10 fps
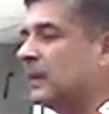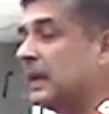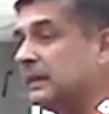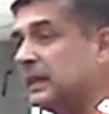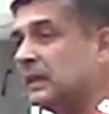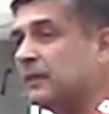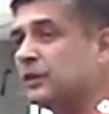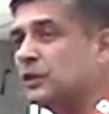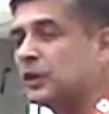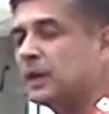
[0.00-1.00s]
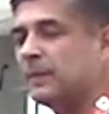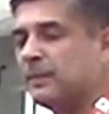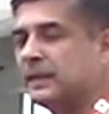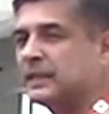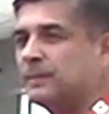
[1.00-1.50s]
And then there was Dr.
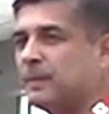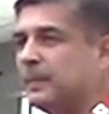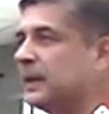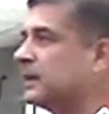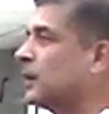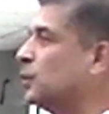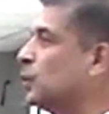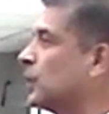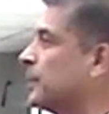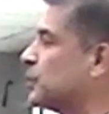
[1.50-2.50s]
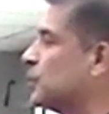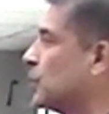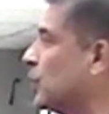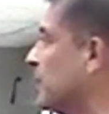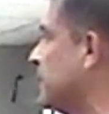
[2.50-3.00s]
Babasaheb Ambedkar, who comes to
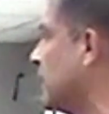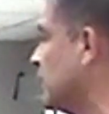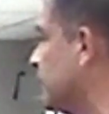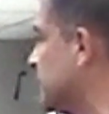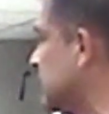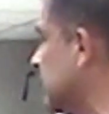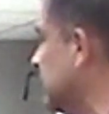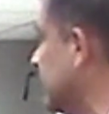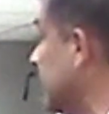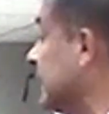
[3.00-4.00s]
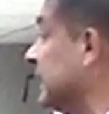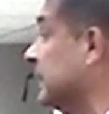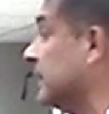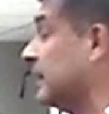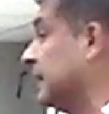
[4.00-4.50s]
Columbia University in
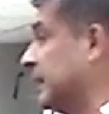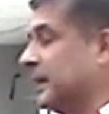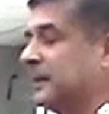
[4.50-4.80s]
1930.